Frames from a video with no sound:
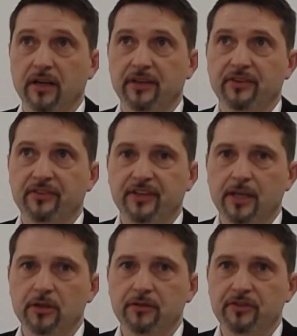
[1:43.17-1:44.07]
then
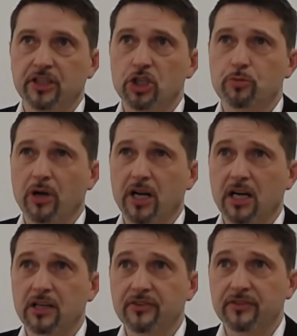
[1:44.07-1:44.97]
semi-finished
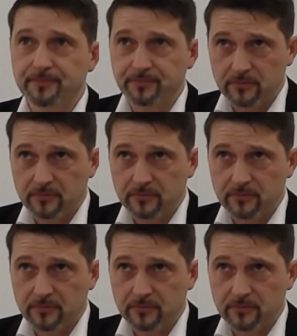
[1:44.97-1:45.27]
products.